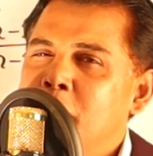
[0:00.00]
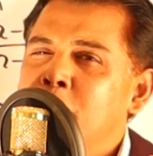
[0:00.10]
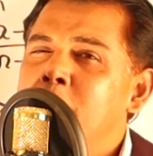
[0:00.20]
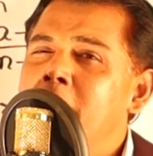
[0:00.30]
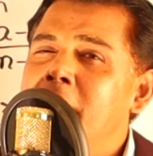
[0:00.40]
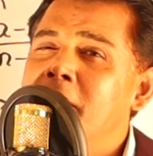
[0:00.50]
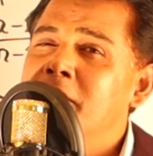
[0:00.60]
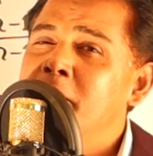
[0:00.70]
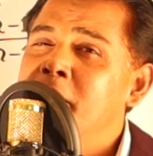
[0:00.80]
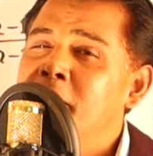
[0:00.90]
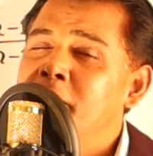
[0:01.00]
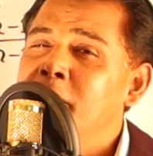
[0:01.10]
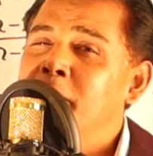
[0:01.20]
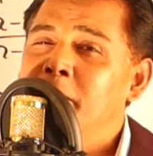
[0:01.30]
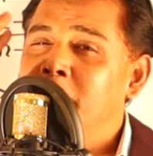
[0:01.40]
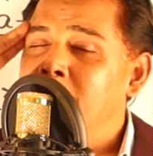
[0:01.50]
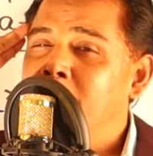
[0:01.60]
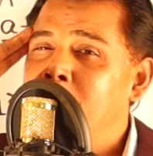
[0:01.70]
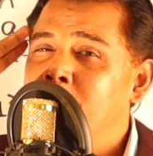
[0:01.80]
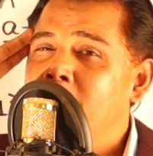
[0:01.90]
Two matters you need to
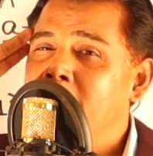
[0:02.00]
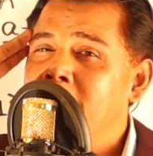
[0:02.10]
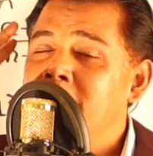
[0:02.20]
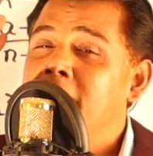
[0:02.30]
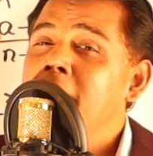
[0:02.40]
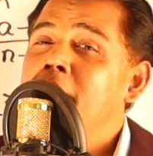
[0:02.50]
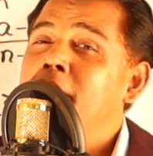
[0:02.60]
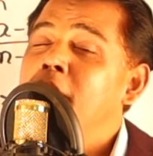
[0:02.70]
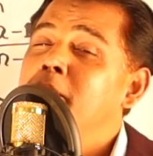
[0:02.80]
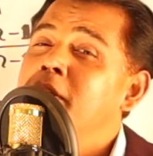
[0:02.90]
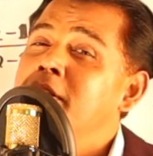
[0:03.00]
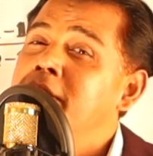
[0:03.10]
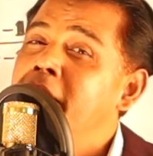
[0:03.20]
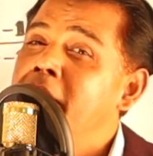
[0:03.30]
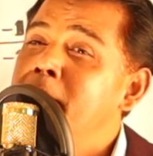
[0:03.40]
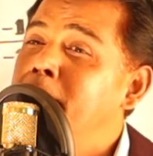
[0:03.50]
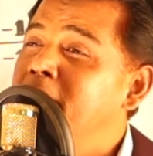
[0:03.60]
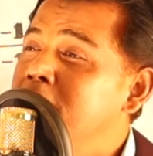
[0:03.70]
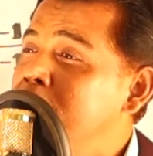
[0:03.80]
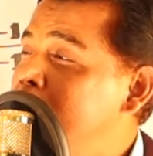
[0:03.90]
memorize. From the same
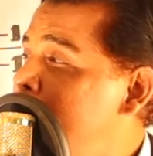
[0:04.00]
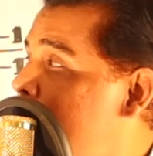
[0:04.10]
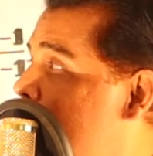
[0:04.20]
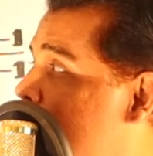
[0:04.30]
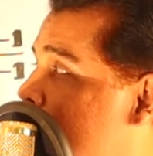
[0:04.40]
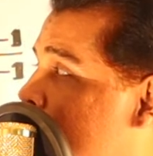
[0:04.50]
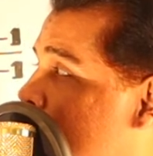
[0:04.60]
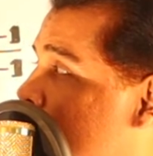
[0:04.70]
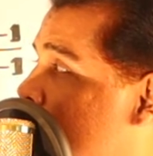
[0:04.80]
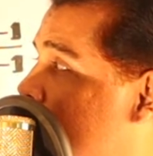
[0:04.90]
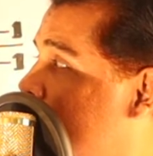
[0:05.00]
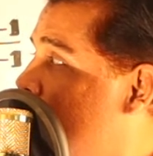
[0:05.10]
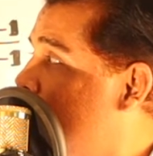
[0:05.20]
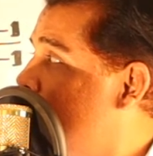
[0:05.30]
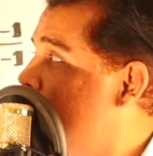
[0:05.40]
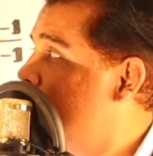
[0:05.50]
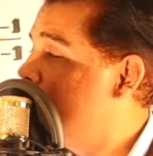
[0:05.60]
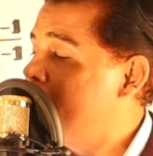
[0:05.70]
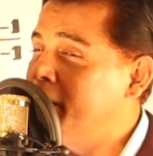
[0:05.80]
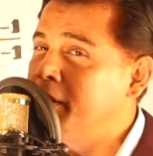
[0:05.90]
person, that will be
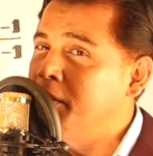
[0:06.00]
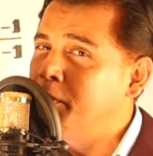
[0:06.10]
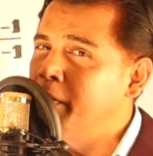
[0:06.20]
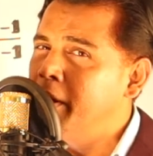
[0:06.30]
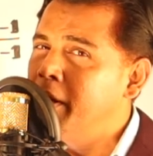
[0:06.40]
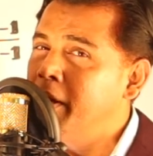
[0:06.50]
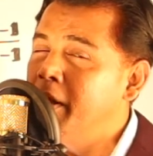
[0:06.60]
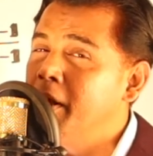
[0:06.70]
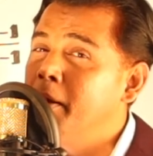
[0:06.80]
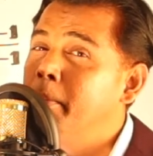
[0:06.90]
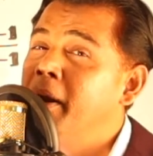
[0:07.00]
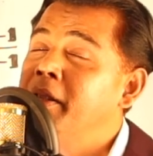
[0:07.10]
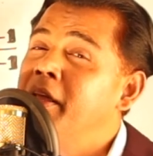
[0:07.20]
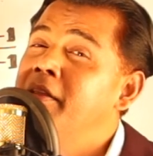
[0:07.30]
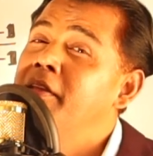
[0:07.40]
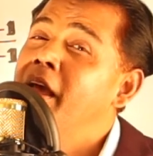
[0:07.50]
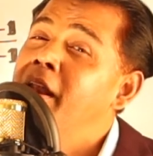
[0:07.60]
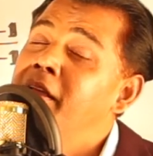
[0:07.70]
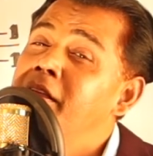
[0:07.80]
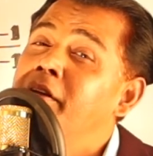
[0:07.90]
written in this way. But there is
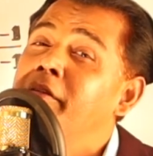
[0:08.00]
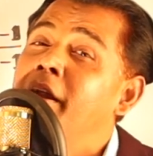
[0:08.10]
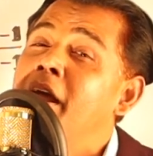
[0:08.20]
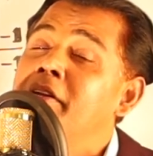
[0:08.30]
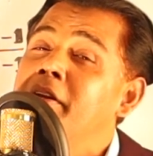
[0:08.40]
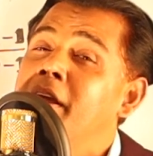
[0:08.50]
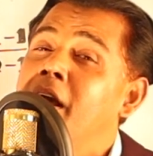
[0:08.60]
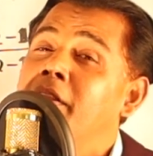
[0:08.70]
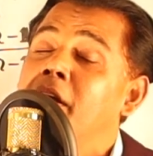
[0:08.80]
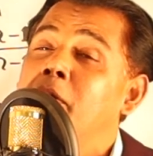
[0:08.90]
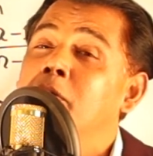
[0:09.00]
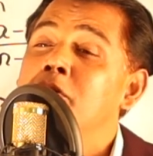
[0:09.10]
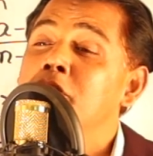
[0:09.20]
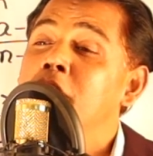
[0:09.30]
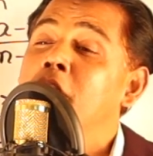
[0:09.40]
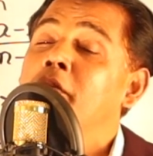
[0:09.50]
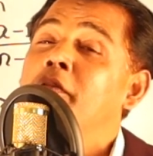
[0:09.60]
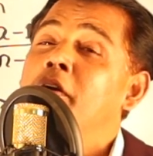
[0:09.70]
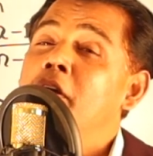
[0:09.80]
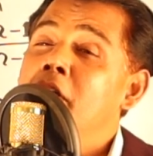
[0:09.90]
another criteria, the question of
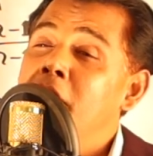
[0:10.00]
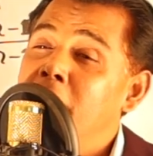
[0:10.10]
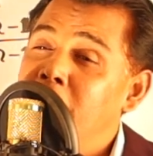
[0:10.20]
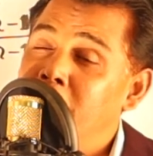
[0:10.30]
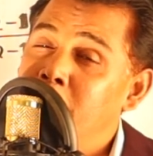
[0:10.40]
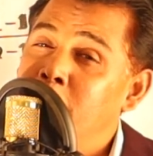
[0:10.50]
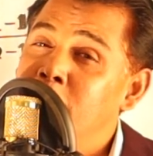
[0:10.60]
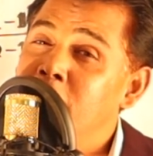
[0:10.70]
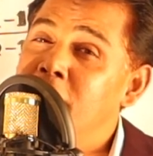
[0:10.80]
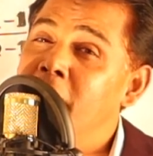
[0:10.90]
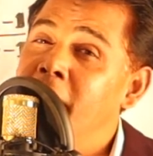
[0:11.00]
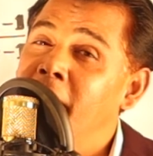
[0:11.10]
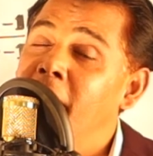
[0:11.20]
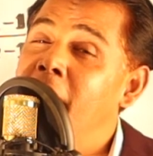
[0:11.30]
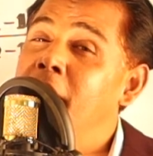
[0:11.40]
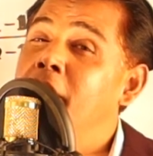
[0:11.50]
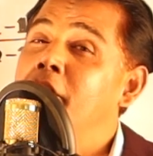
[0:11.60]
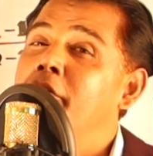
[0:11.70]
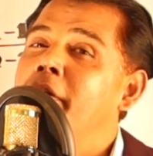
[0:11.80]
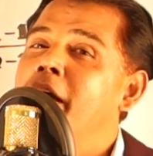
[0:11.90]
deposition and
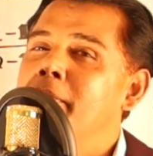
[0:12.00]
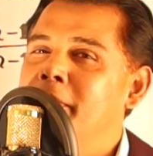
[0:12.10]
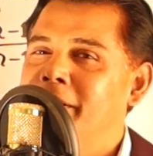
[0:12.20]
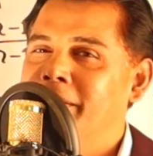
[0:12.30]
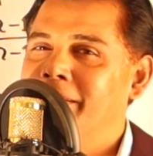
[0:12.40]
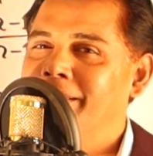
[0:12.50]
retrieving.